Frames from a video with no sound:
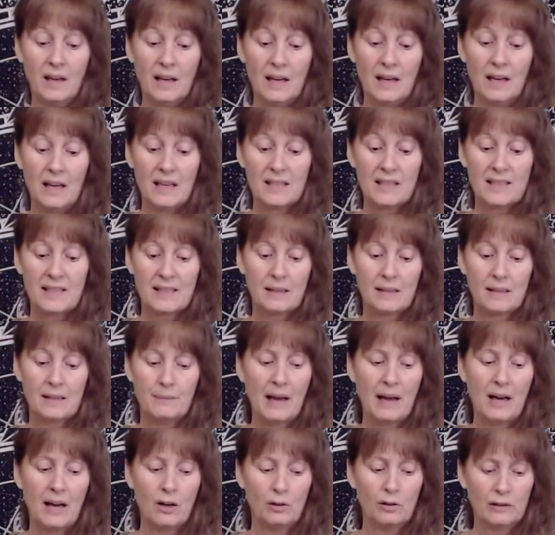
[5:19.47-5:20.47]

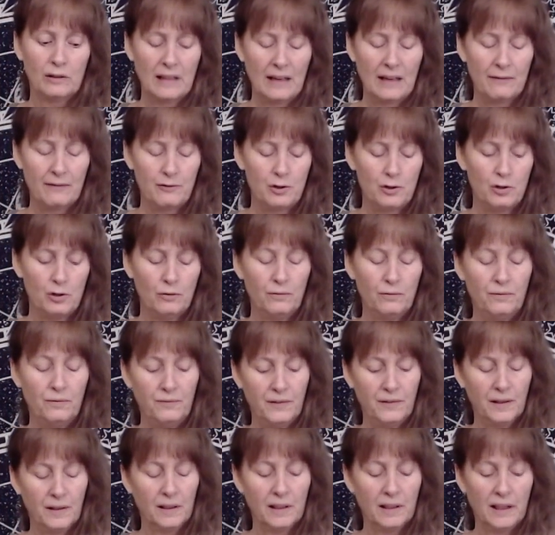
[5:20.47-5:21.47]
somehow left you
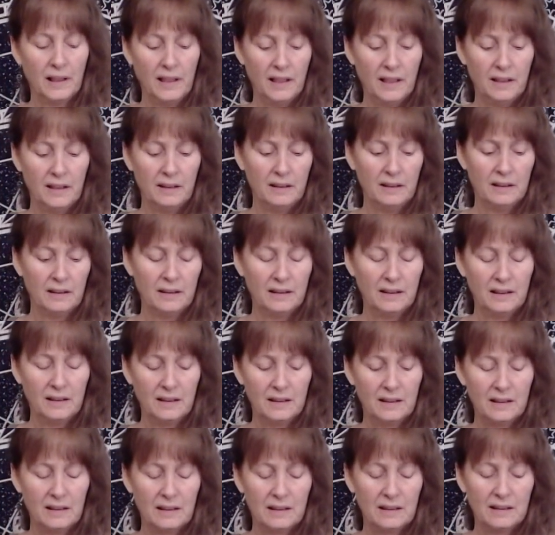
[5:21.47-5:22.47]
feeling
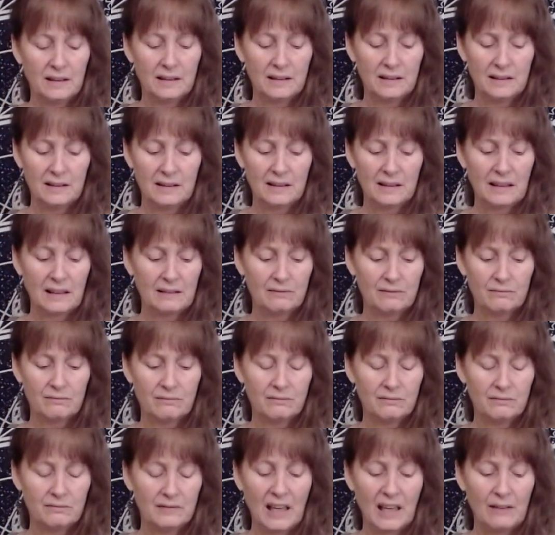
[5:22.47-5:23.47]

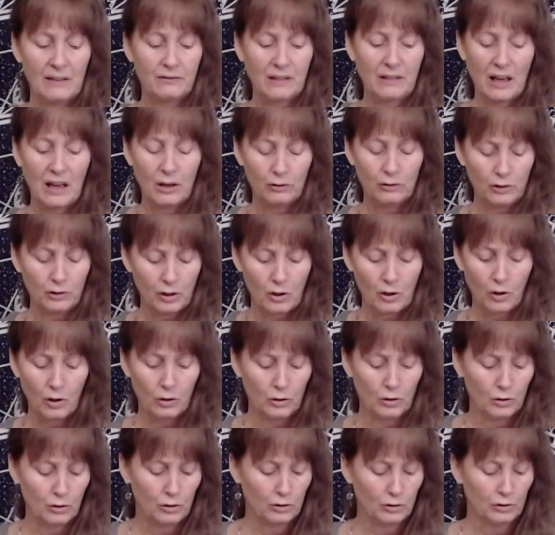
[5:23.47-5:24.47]
left out in the
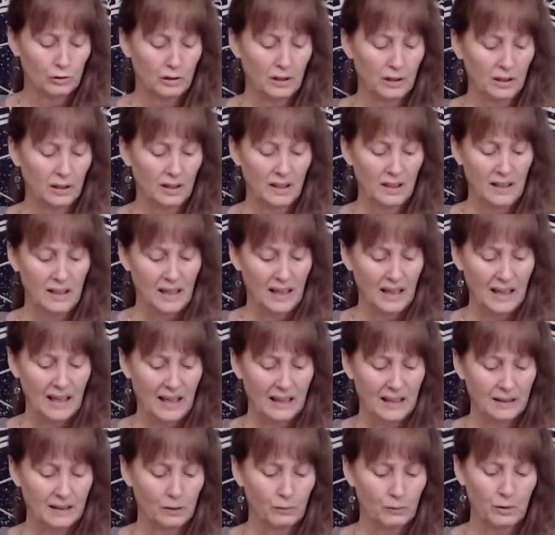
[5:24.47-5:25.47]
cold,
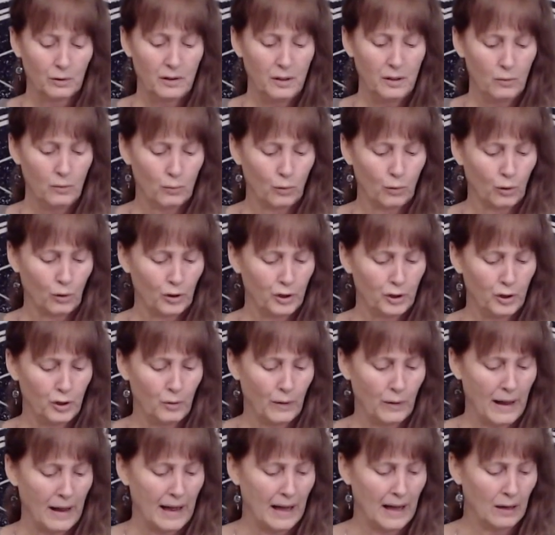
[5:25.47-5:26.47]
and it really wore you
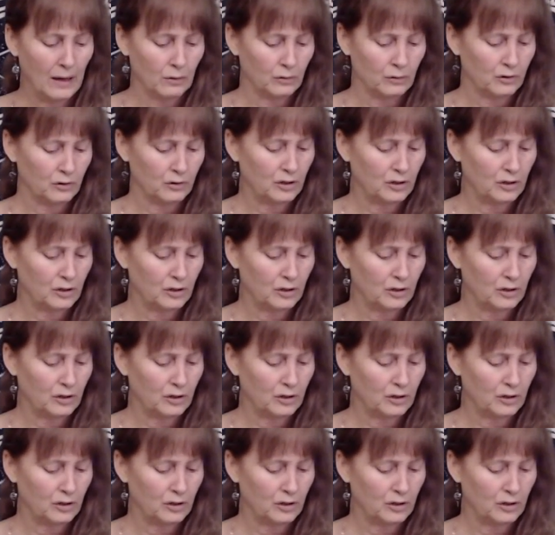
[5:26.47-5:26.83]
out.